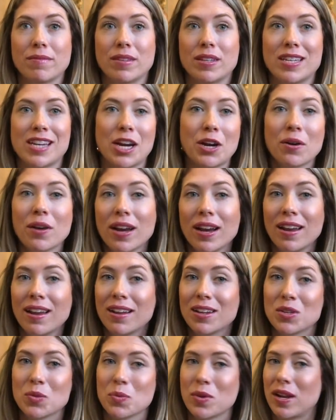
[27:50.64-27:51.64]

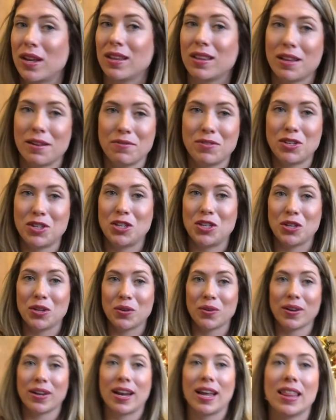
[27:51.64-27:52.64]
Decorating is what I love to
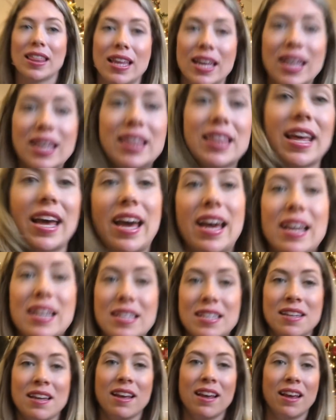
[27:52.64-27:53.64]
do, and I think
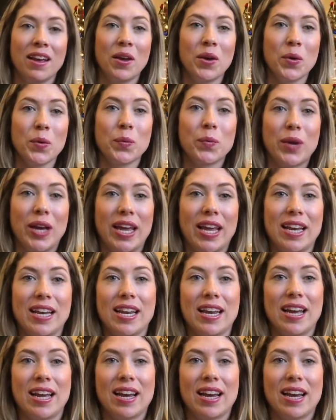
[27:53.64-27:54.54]
that when